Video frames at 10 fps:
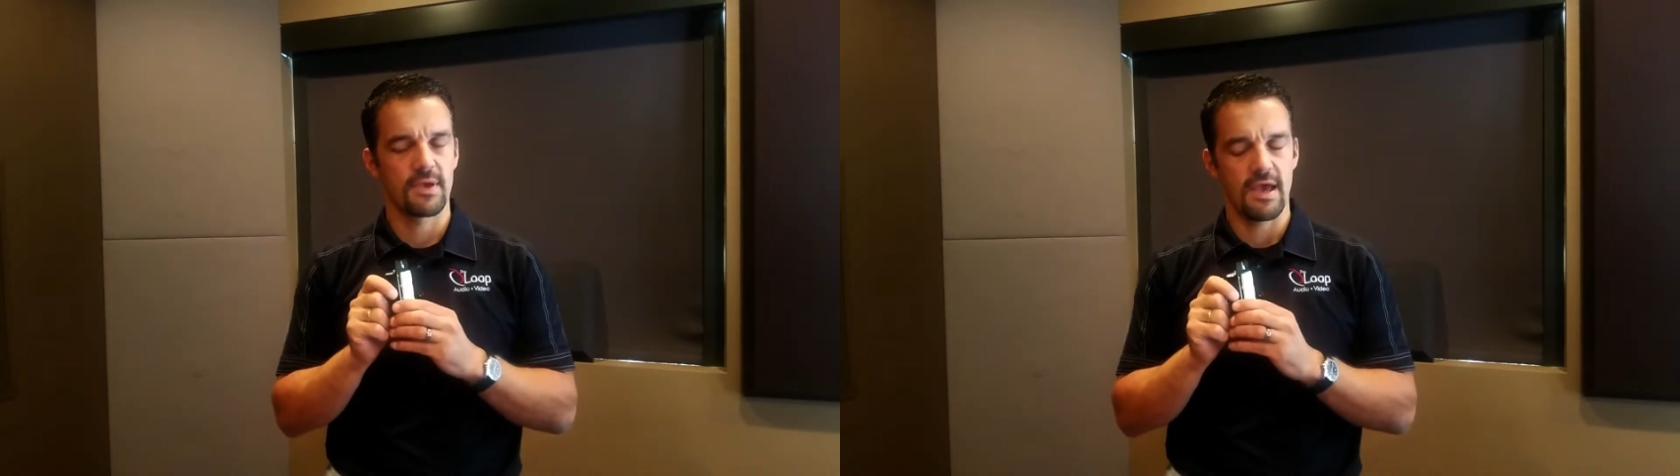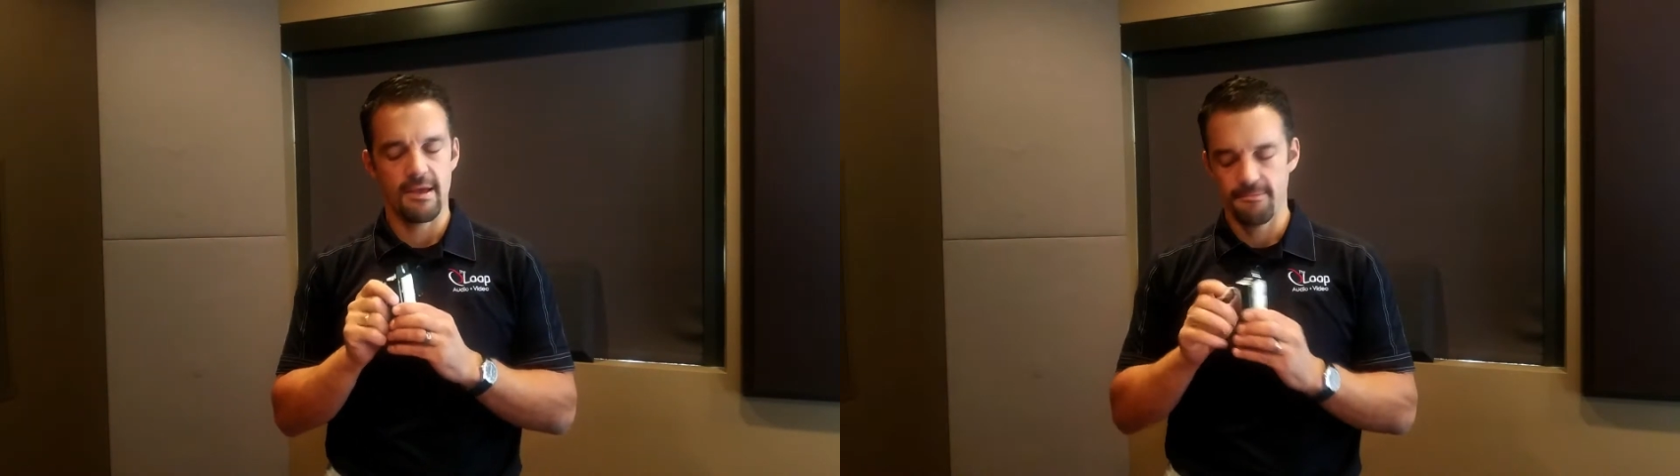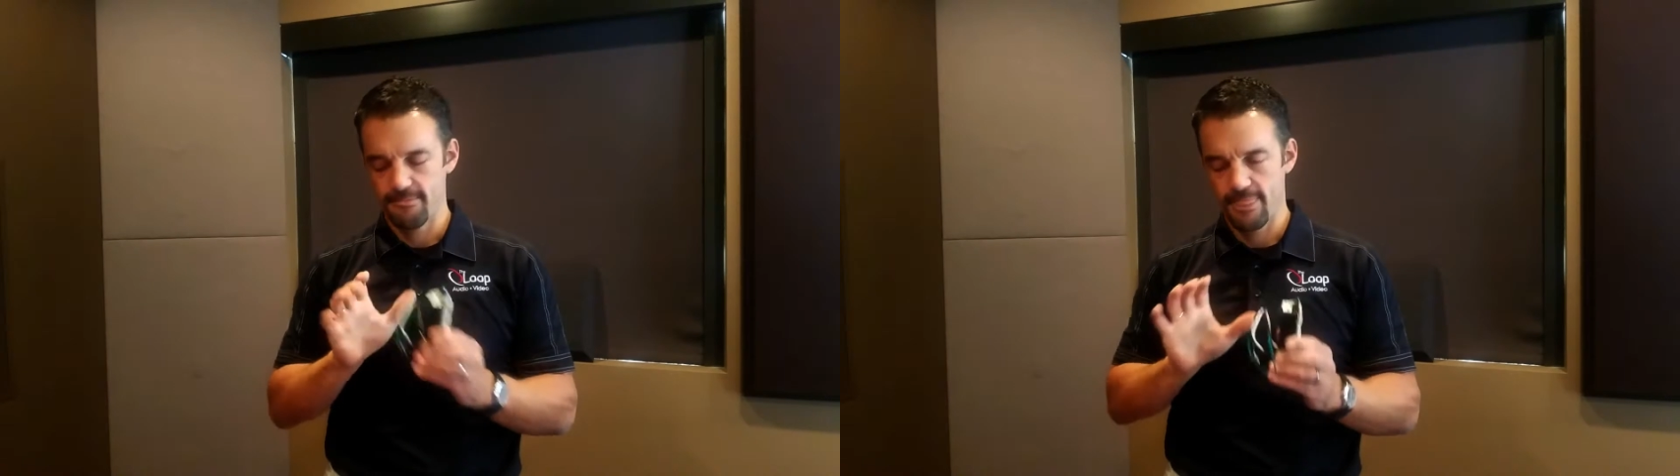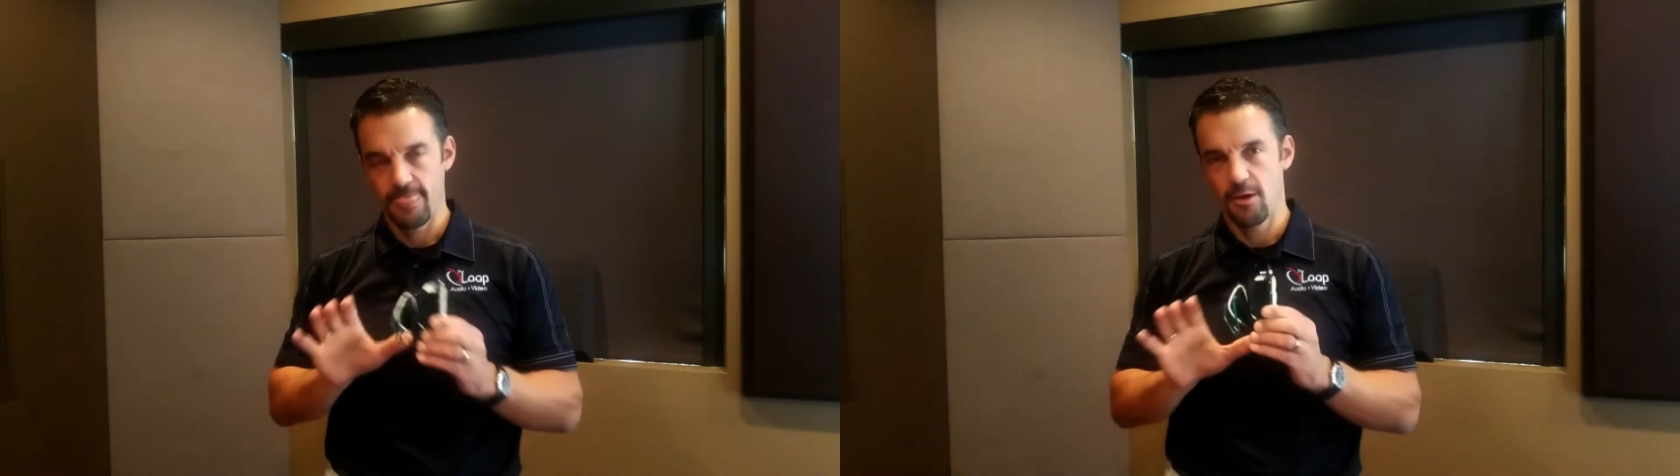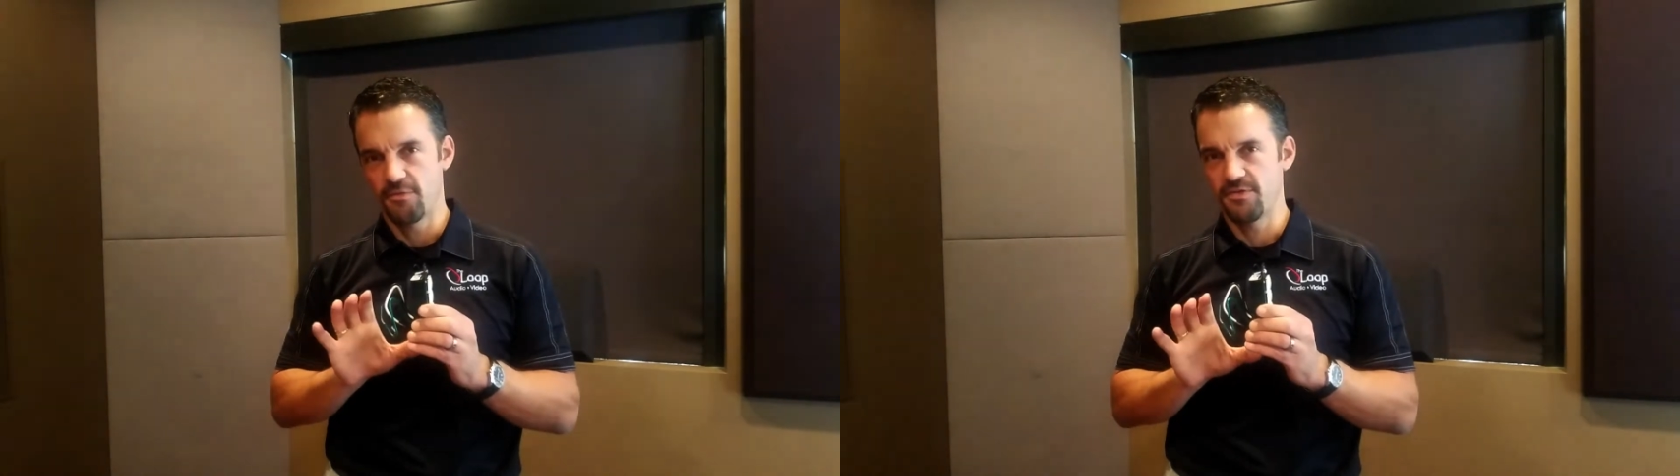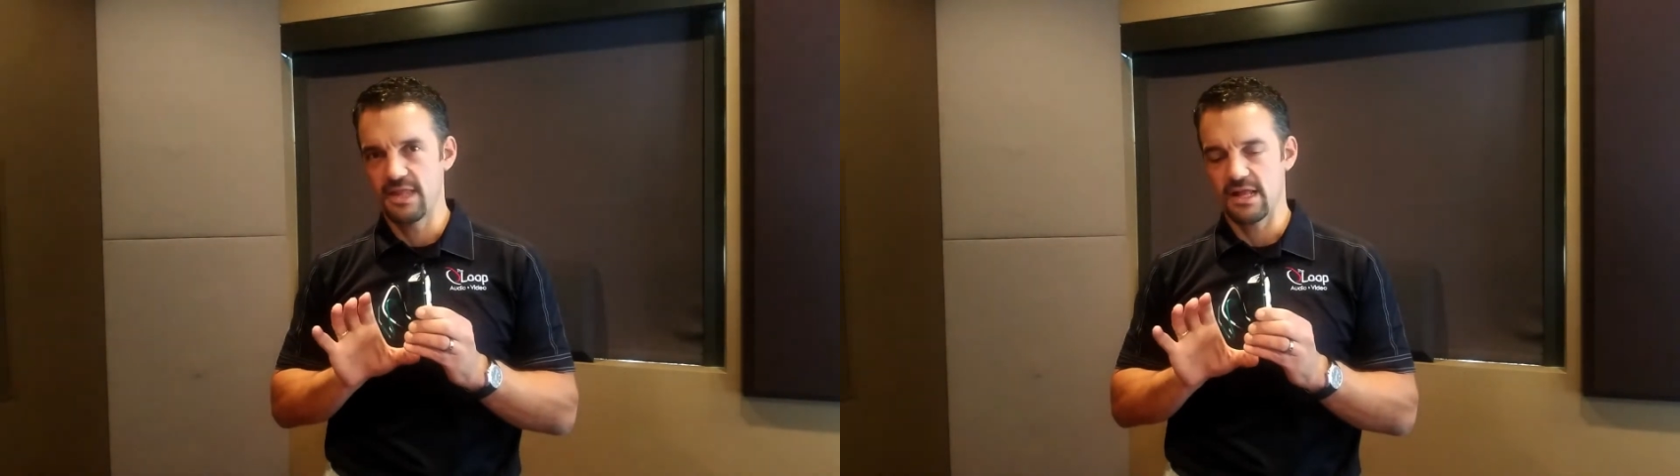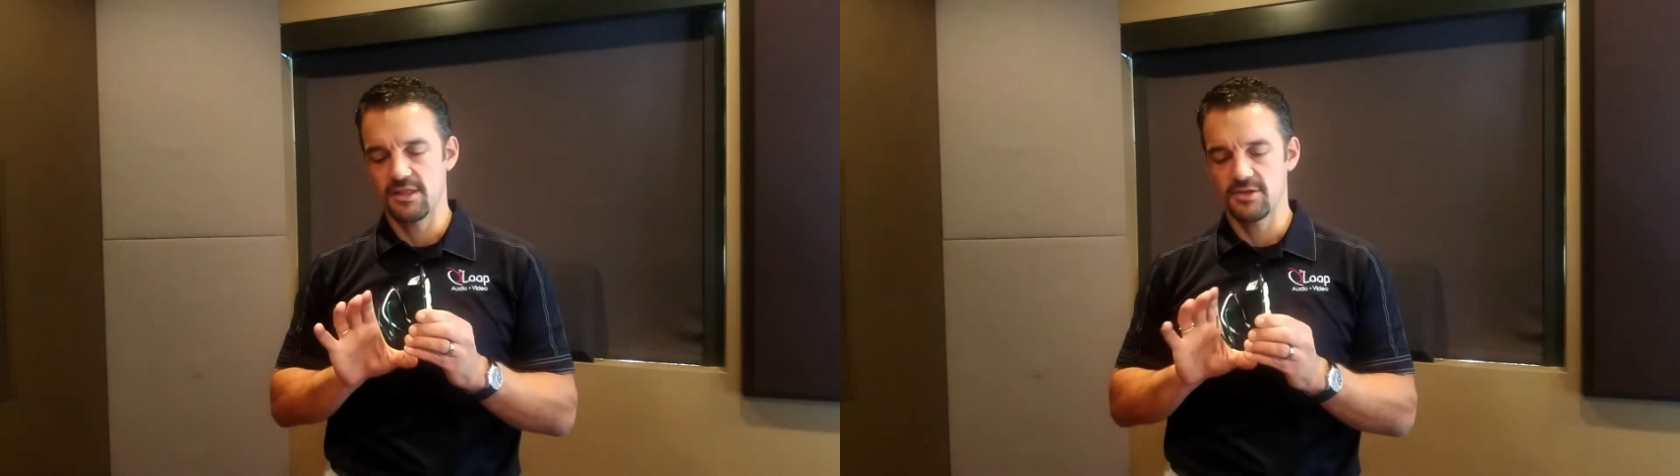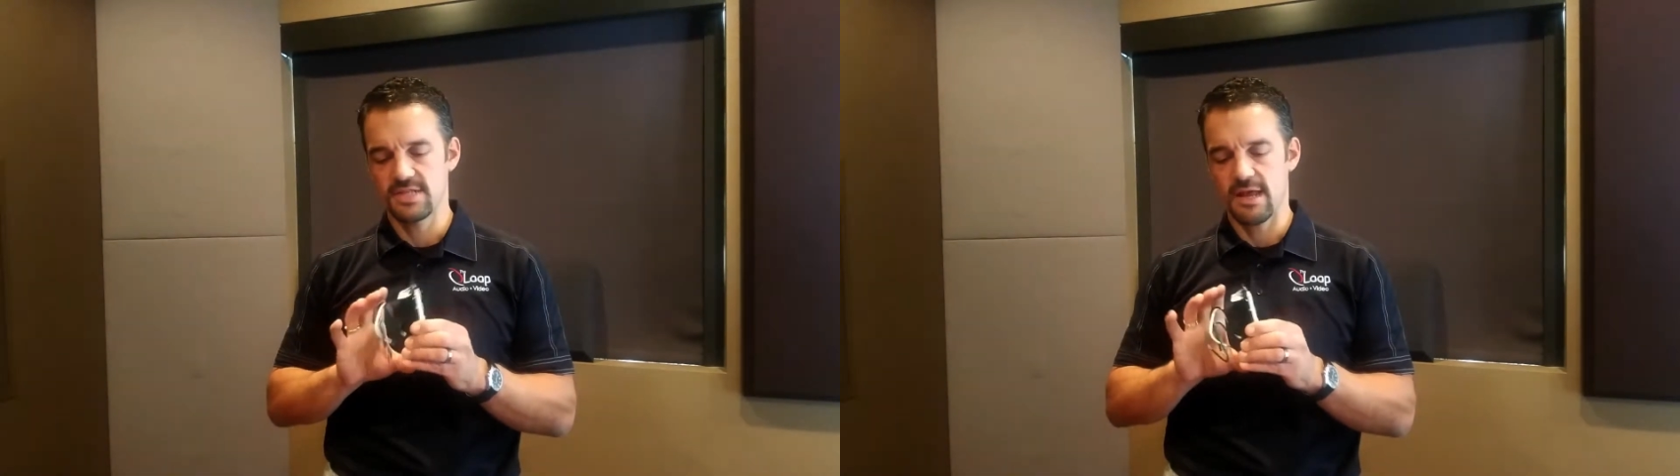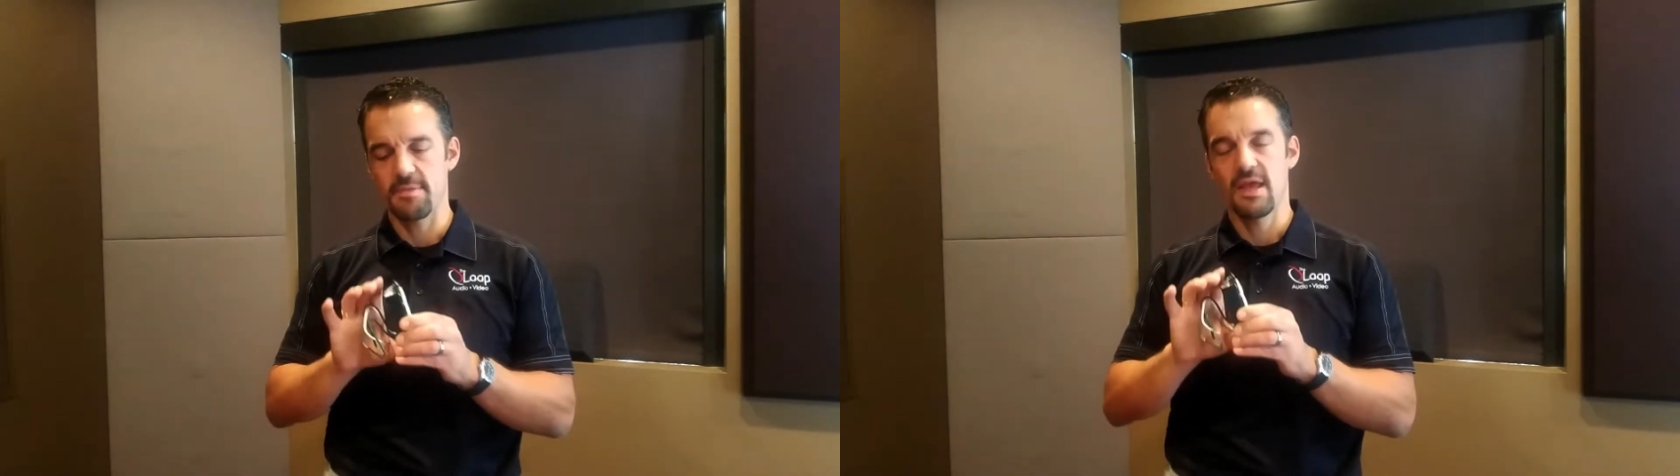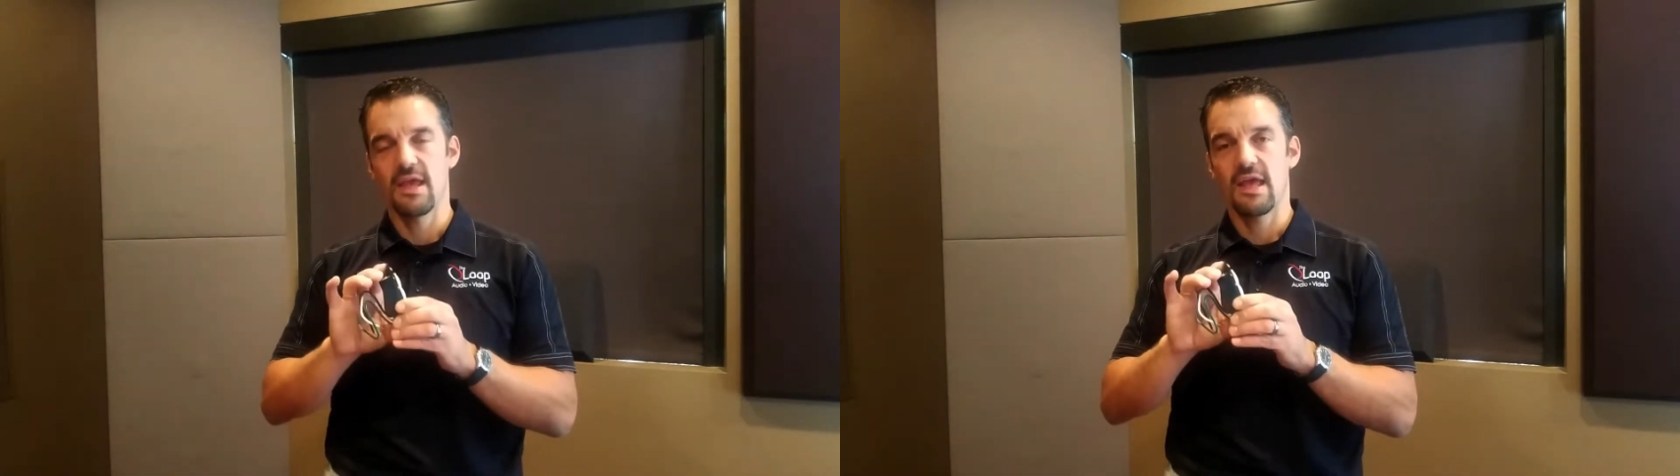Okay? Hopefully that clears it up.